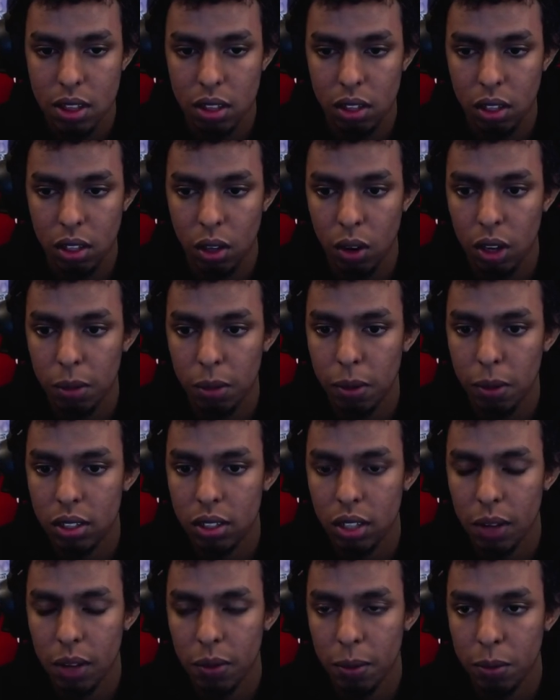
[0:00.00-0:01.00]
You always better
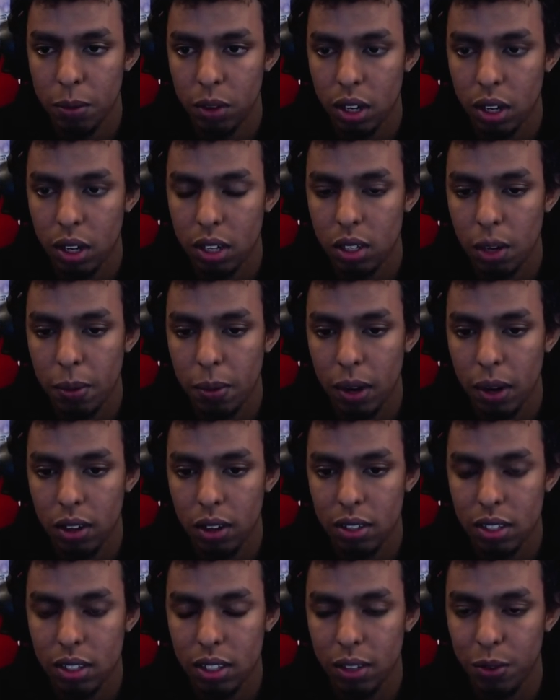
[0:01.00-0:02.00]
stop them Dragon Slayer
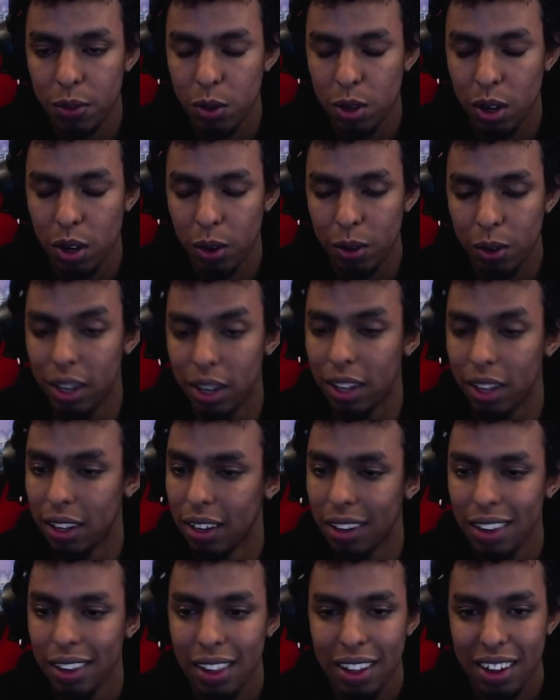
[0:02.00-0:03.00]
powers, because if you don't,
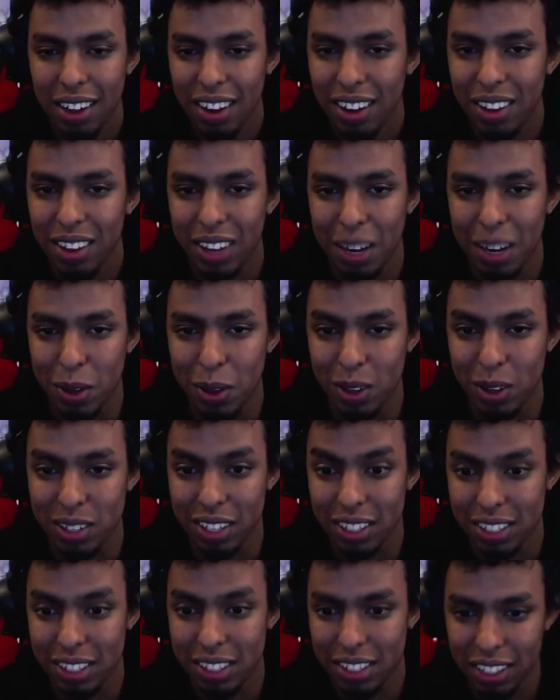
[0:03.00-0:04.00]
you're gonna be
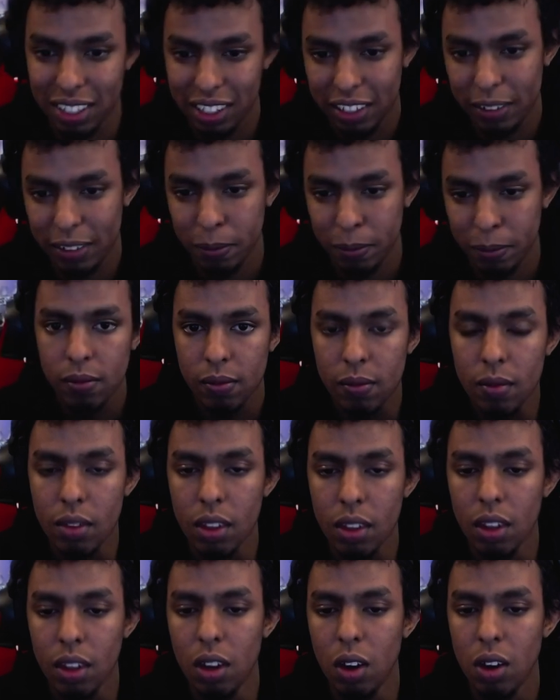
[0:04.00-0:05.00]
useless.
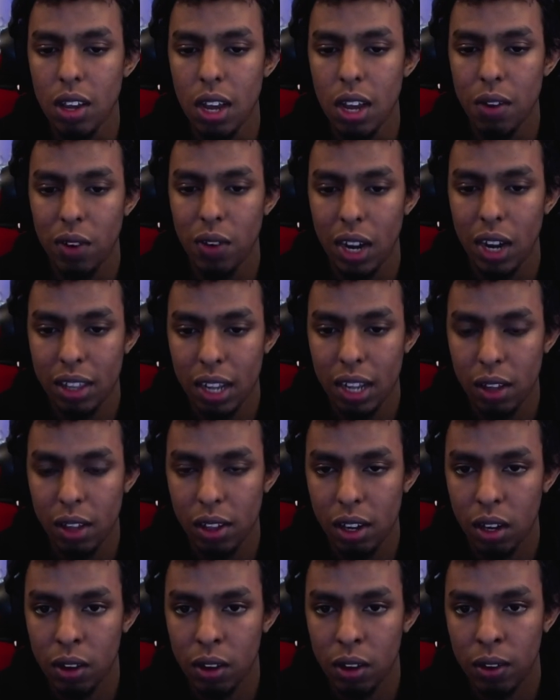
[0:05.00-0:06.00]
Oh yeah, I forgot, now they
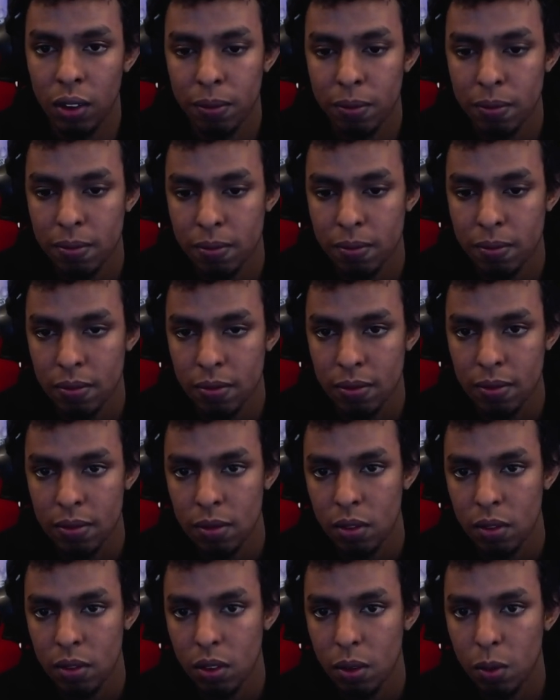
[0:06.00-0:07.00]
know.
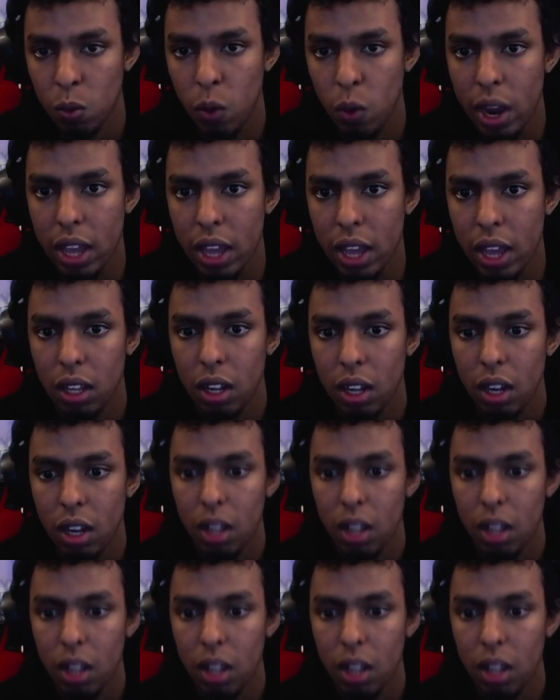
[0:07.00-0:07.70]
Wait!